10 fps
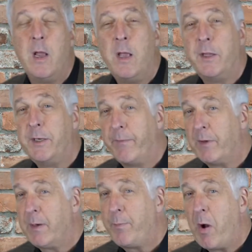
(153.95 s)
The different
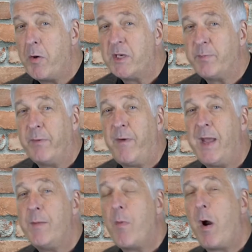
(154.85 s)
components
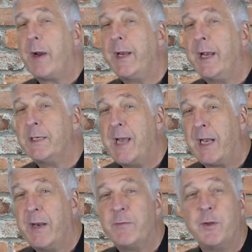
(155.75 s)
provide the marketing
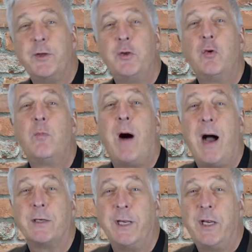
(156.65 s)
executives with a
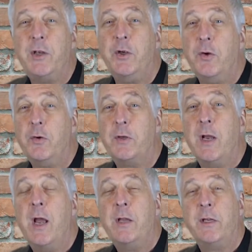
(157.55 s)
toolbox they can use
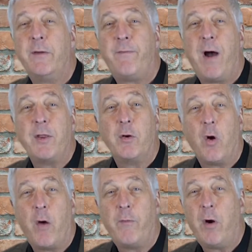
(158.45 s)
to define their
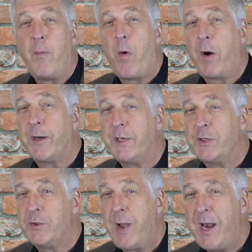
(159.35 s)
overall marketing
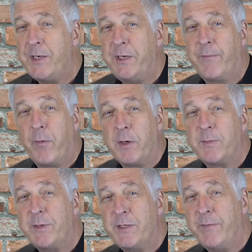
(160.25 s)
strategy for a
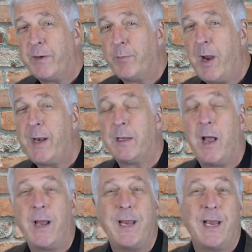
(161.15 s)
specific product
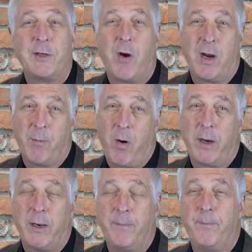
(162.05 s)
line and target market.